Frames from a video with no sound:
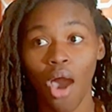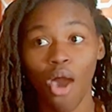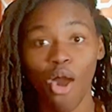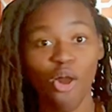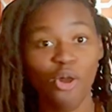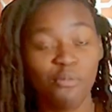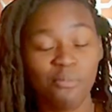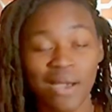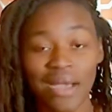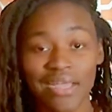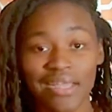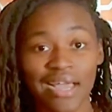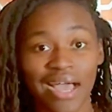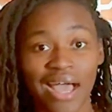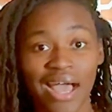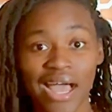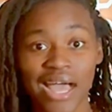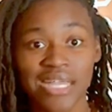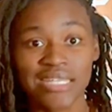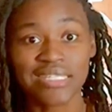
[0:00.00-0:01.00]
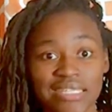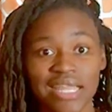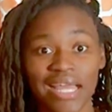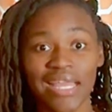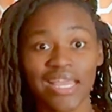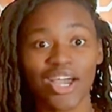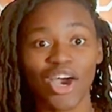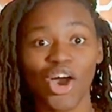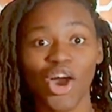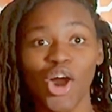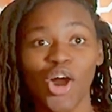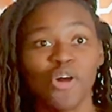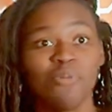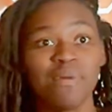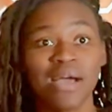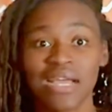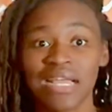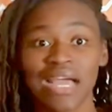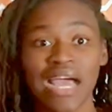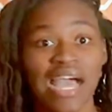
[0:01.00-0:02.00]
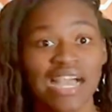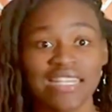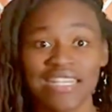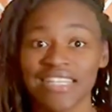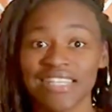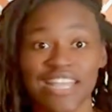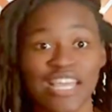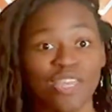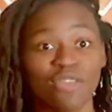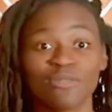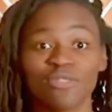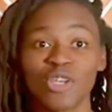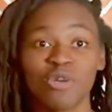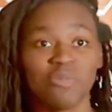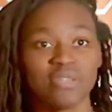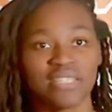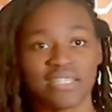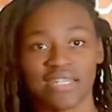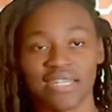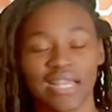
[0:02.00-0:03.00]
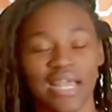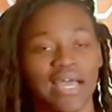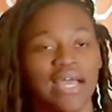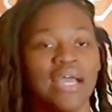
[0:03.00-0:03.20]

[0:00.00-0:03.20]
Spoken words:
oh my gosh, like, oh my God, like, thank you so much. I